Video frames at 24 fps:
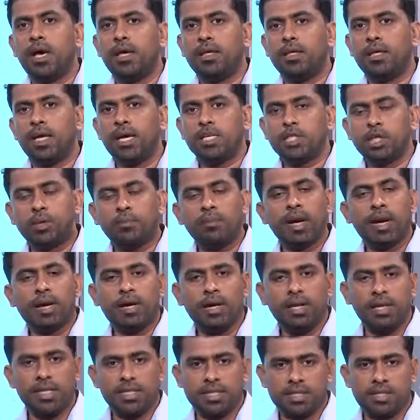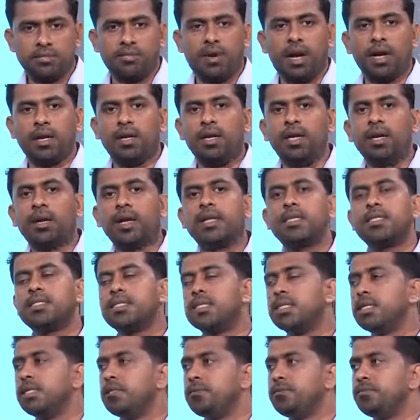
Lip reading: There should be at least one director.